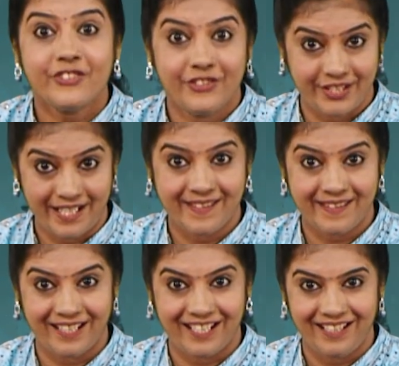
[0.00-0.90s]

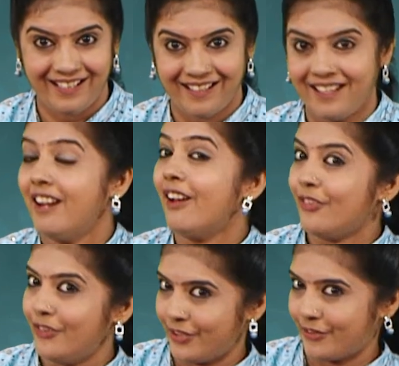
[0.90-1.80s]
Jessy,
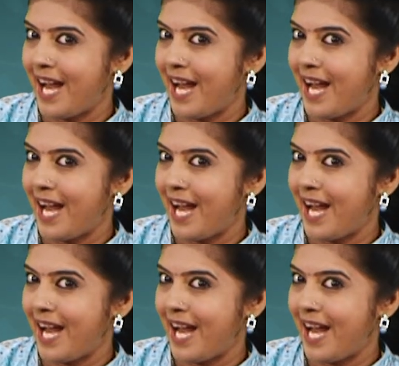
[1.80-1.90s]
the